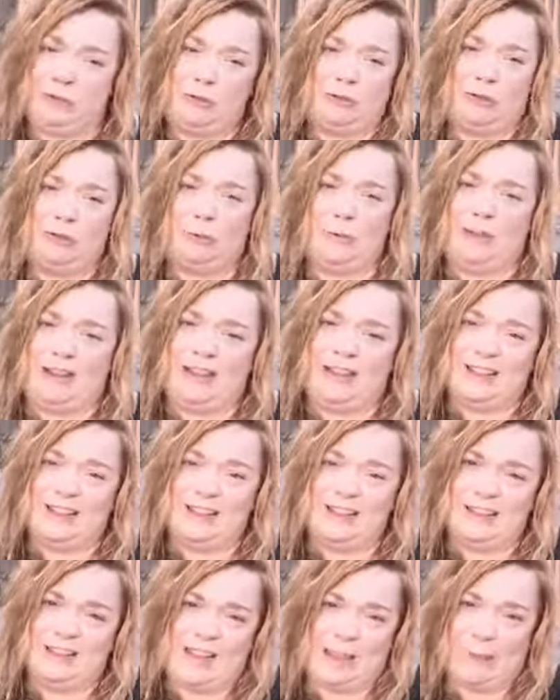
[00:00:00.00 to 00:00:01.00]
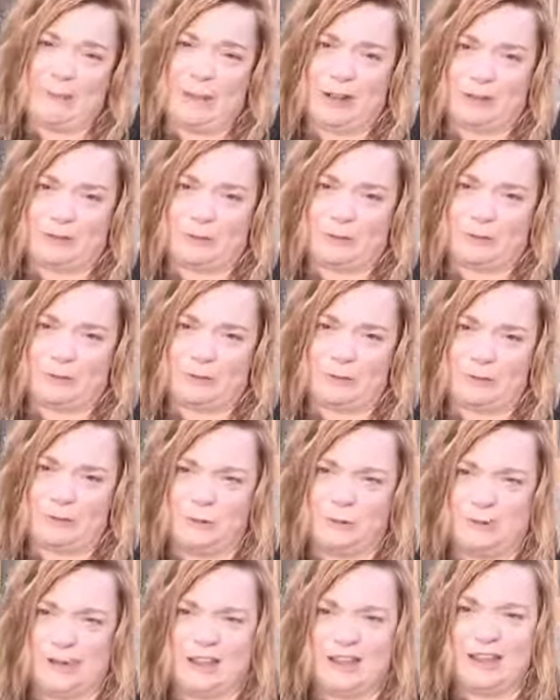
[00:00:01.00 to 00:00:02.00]
stupid and sandboxes are
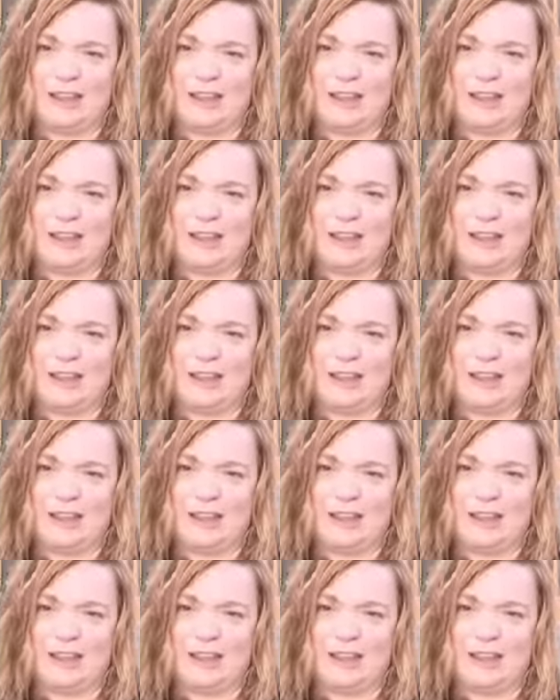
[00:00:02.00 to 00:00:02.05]
stupid.